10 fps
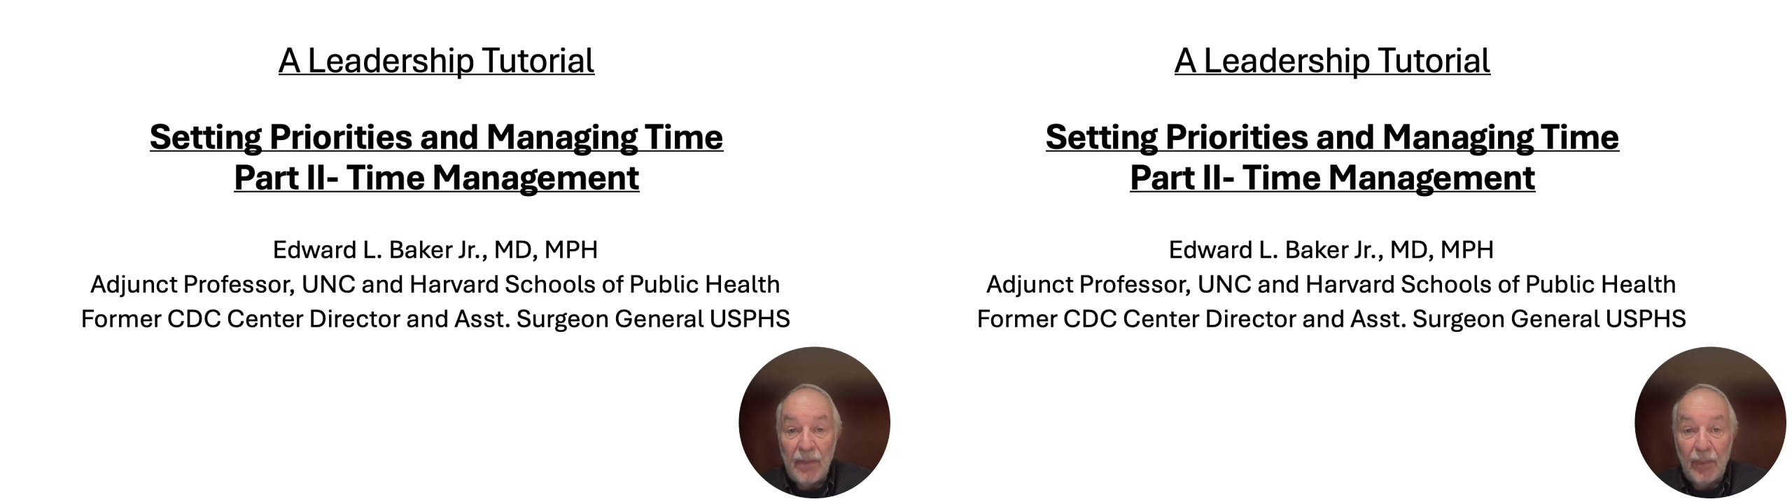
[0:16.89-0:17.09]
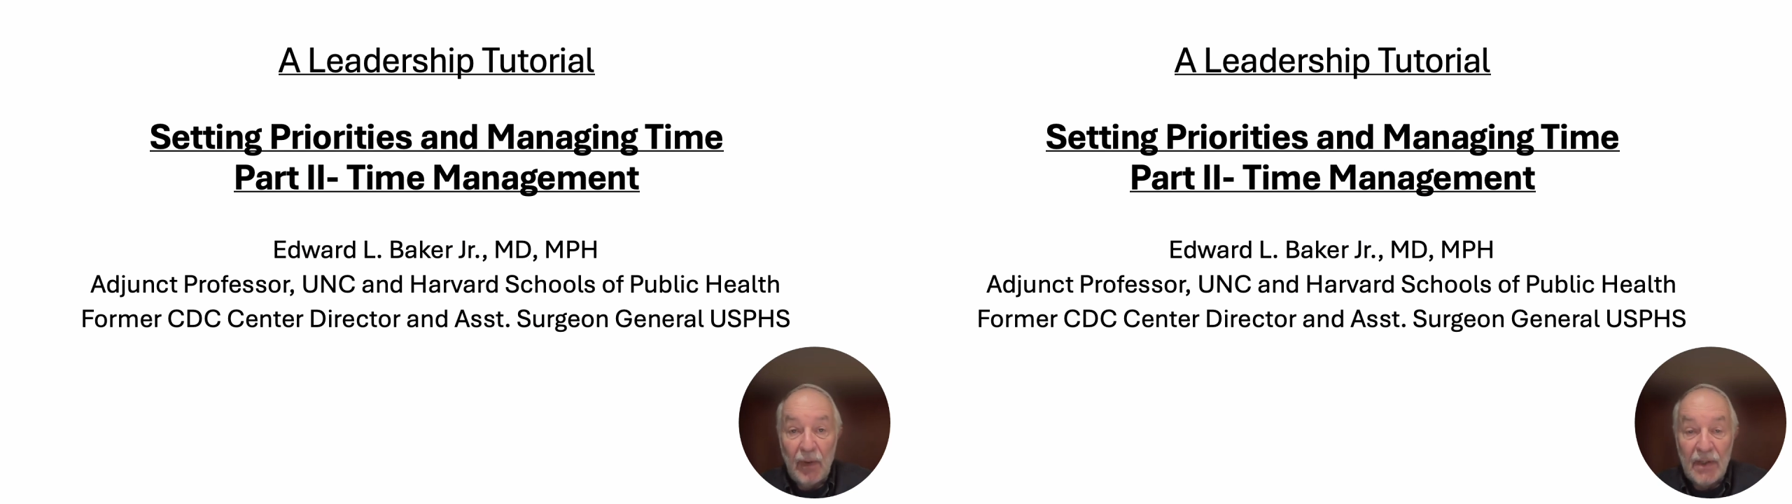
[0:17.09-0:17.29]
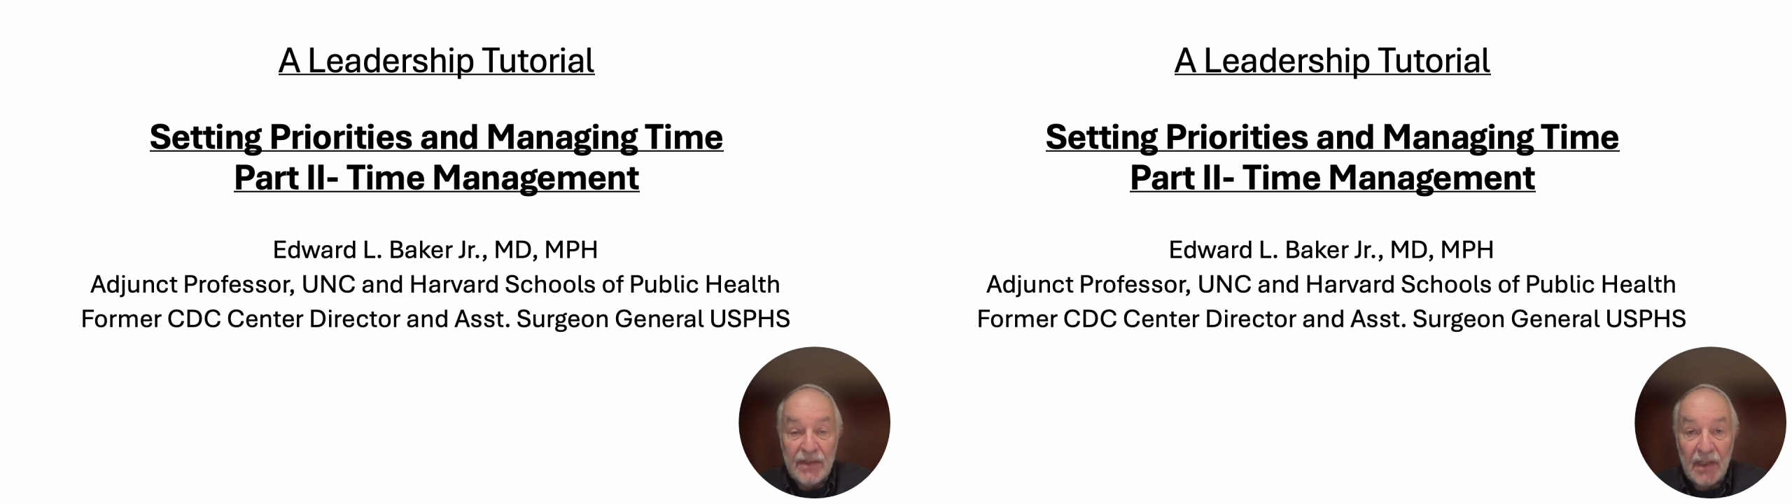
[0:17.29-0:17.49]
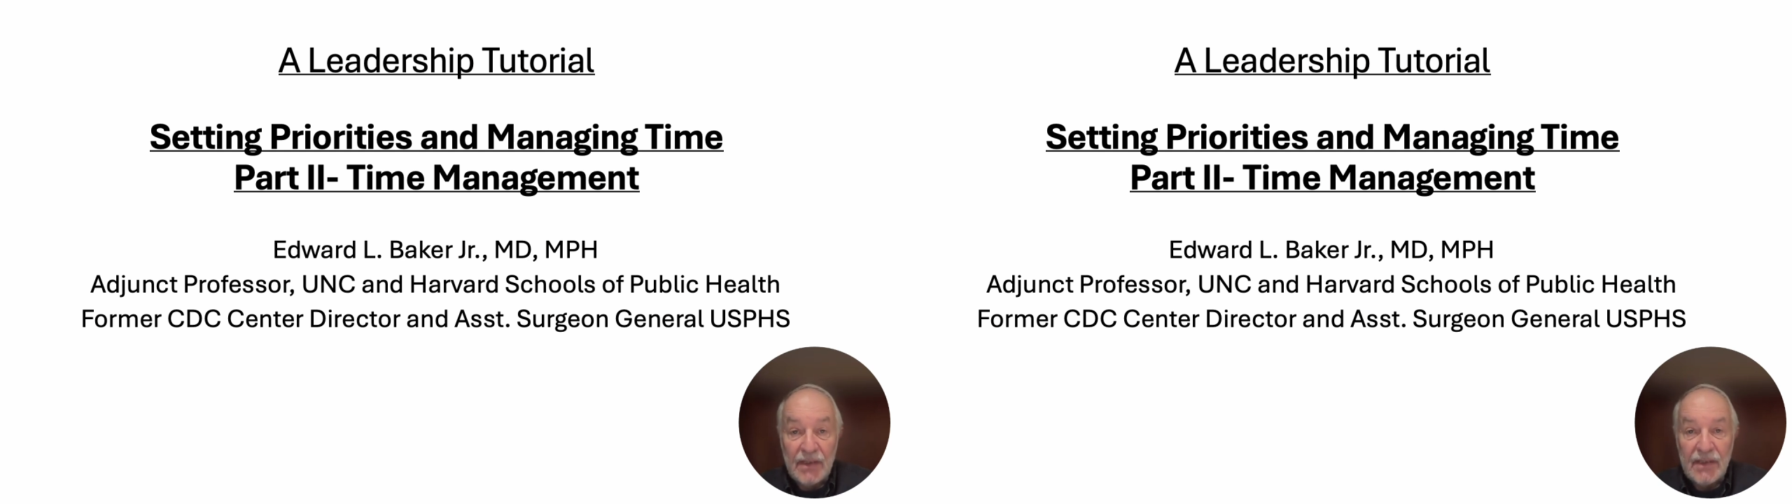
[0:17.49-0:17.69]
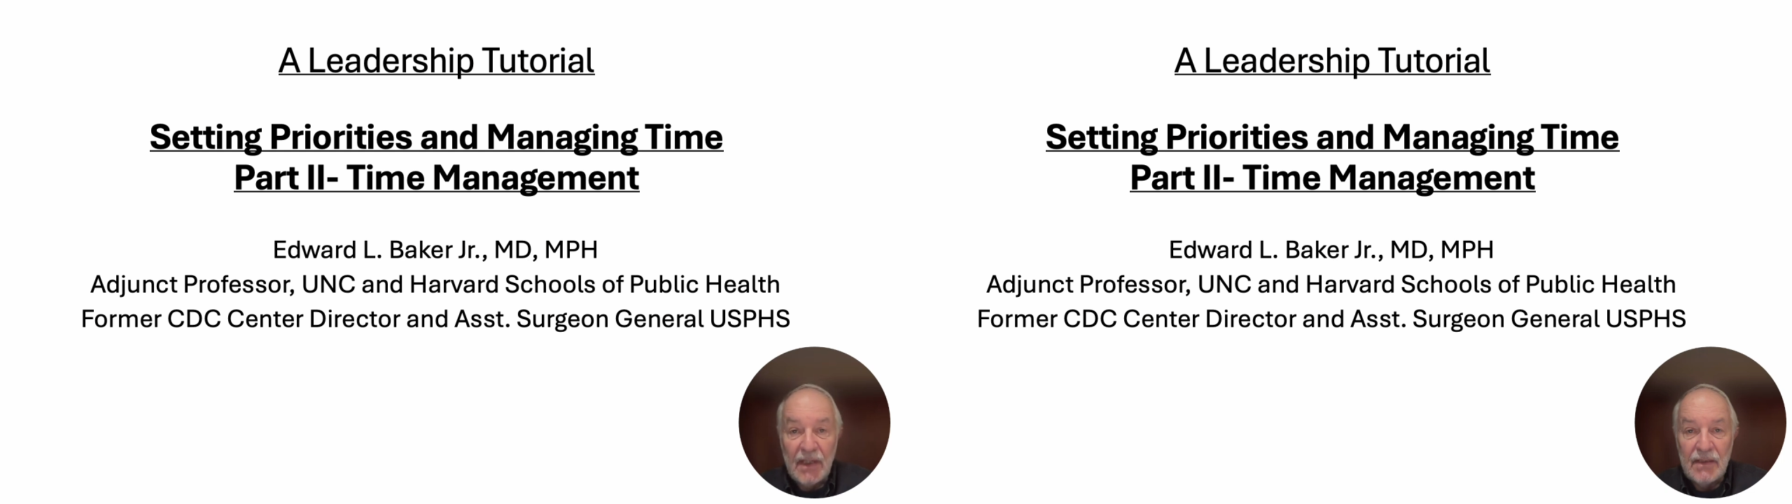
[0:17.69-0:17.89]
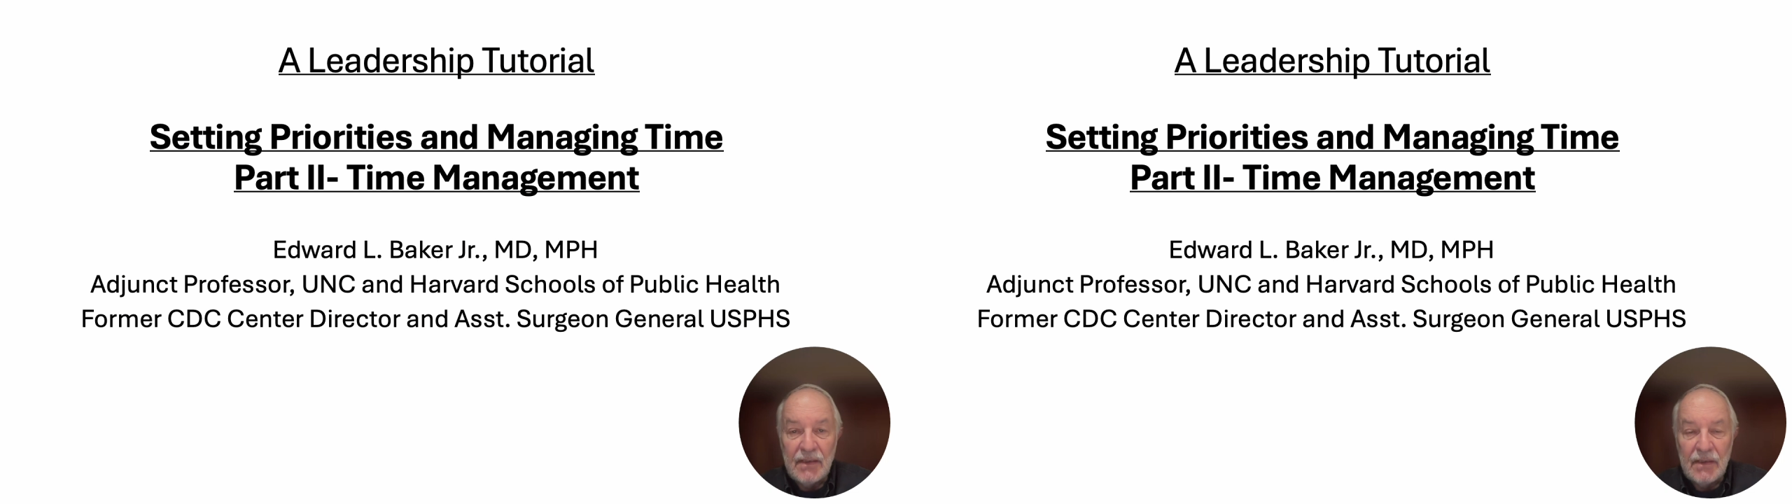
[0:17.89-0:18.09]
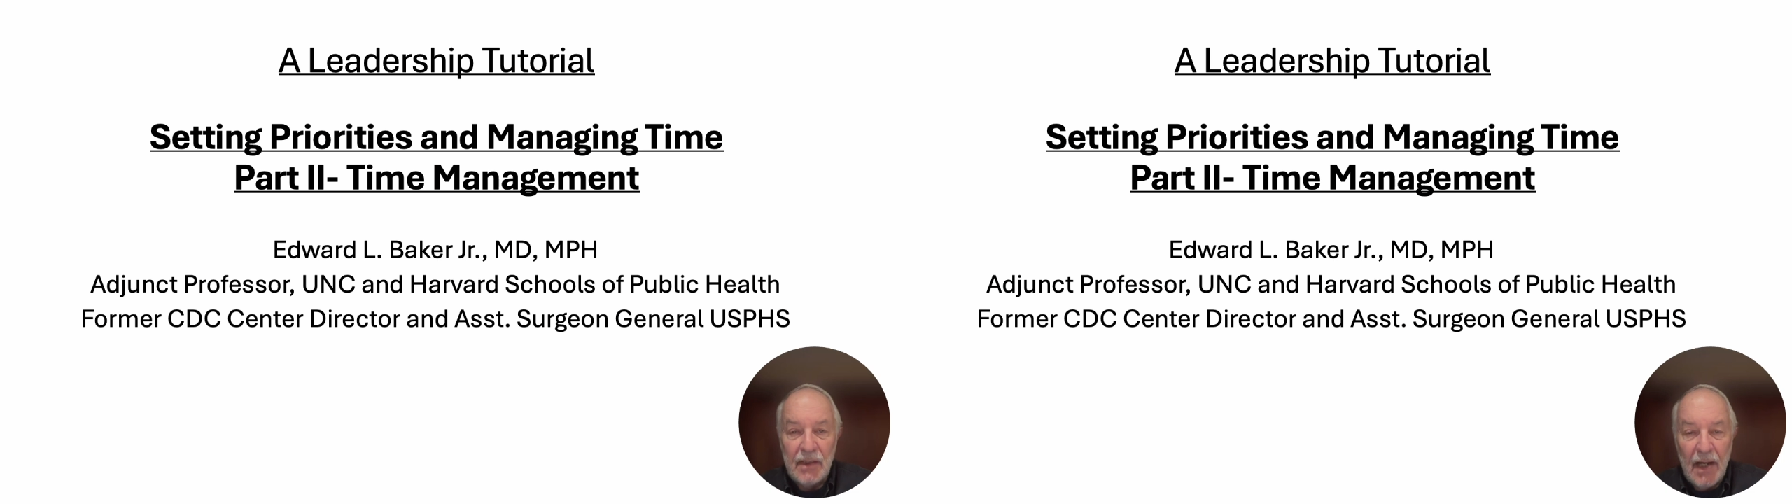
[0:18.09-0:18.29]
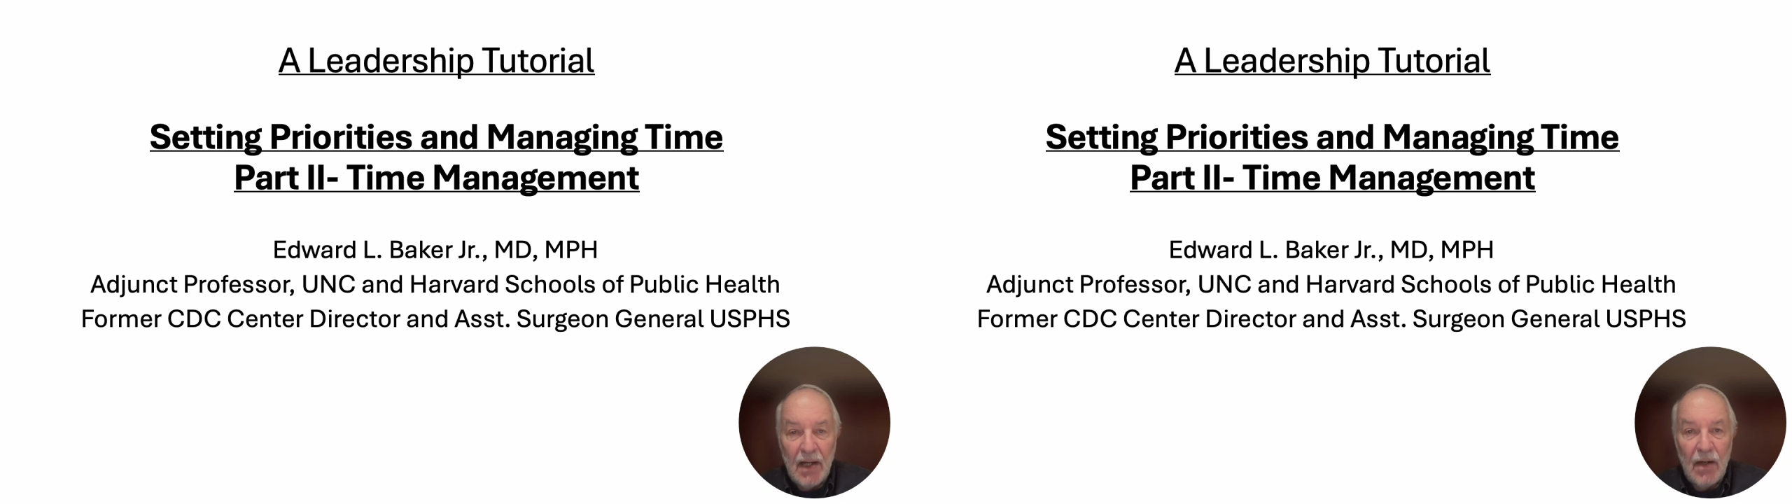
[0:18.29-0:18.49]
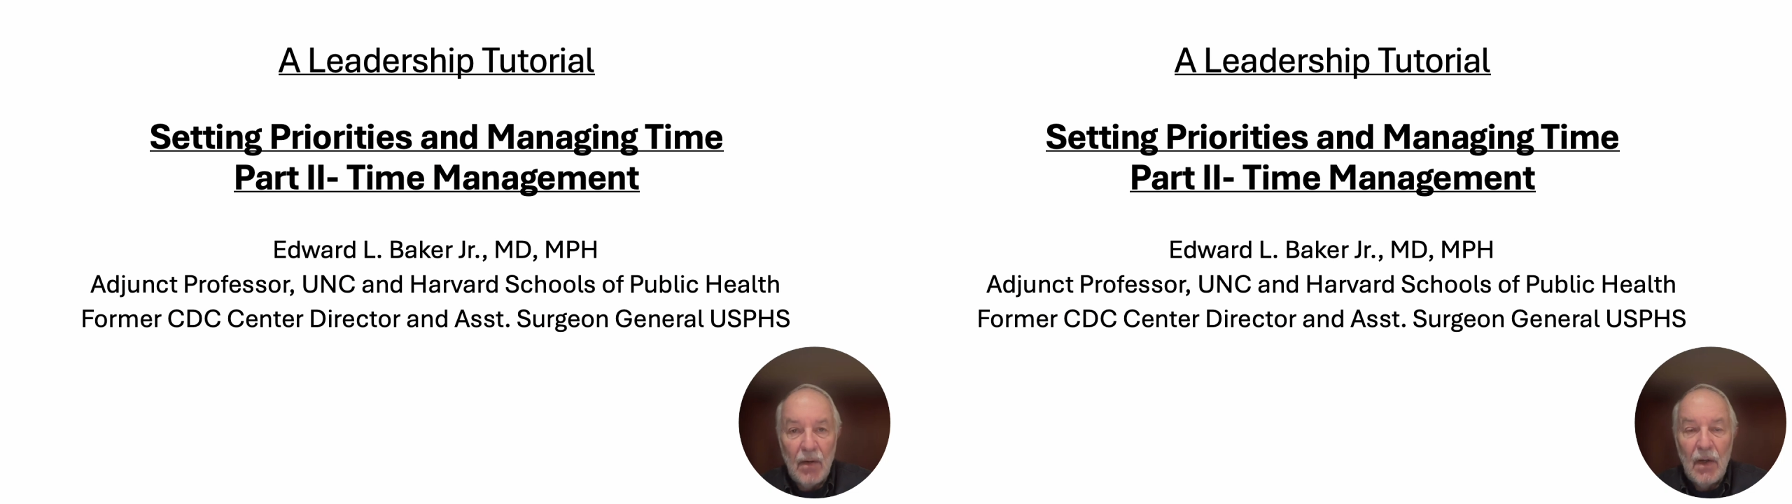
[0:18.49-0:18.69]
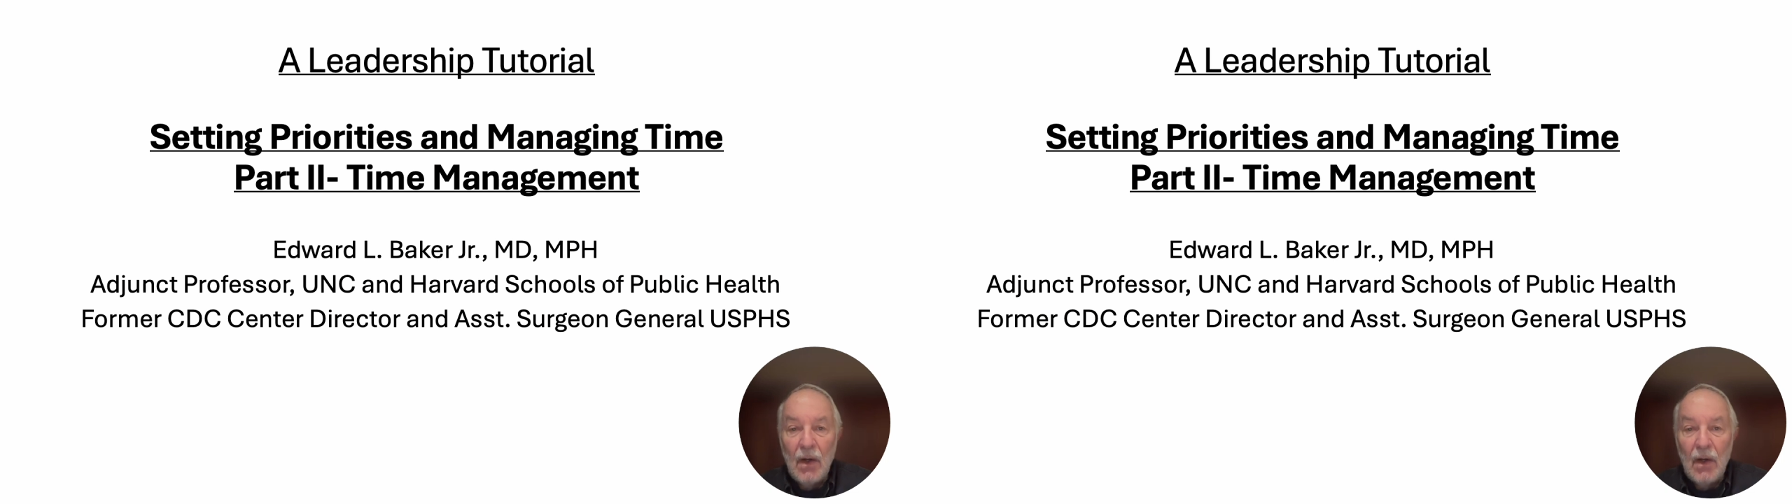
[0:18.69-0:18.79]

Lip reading: process, and now